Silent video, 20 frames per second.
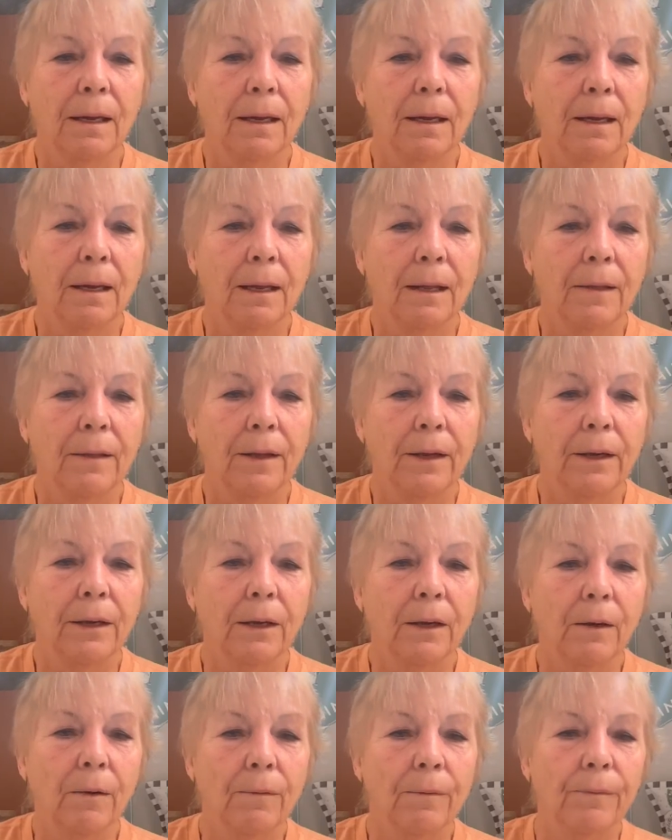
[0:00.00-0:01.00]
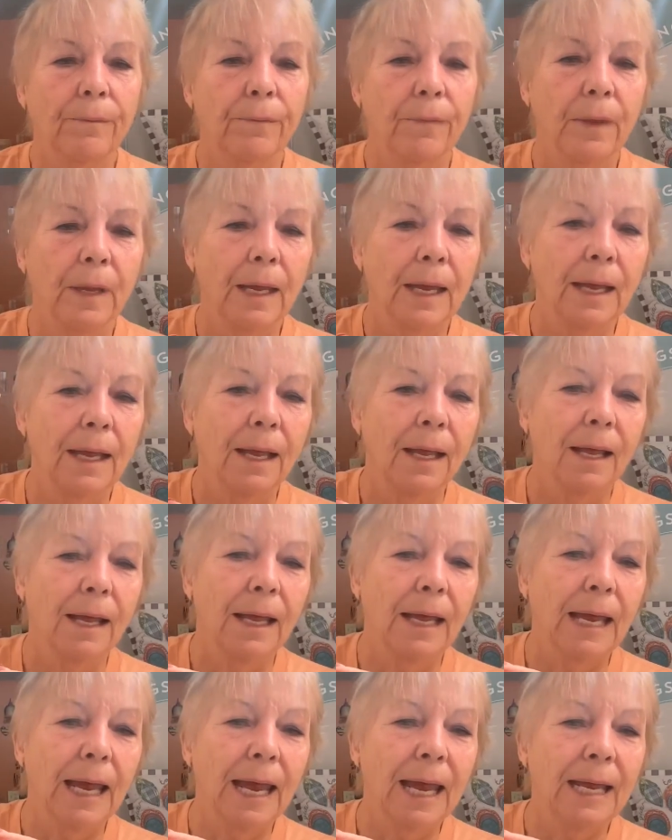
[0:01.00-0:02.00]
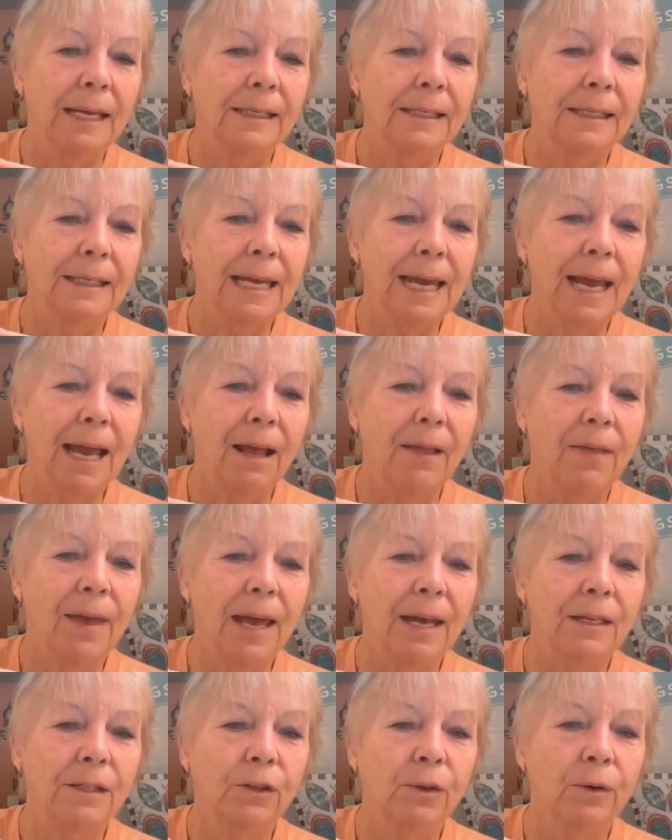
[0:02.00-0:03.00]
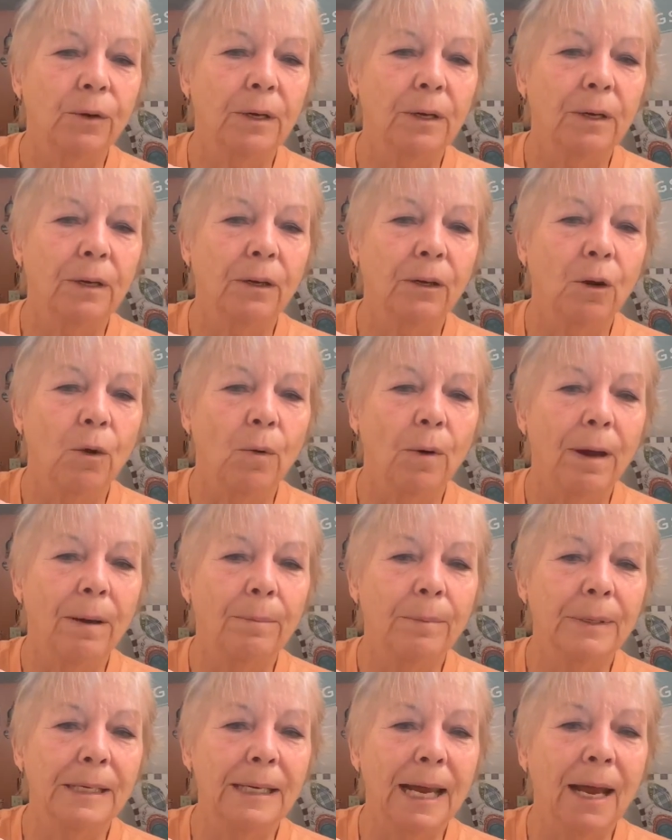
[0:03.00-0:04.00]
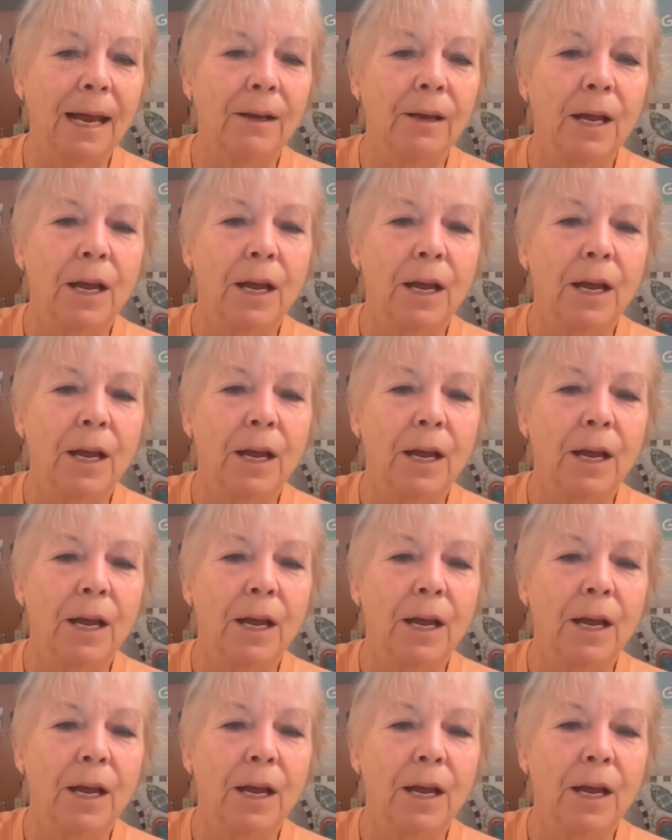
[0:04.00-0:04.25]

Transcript: There you go. And see how that is going to go up and down.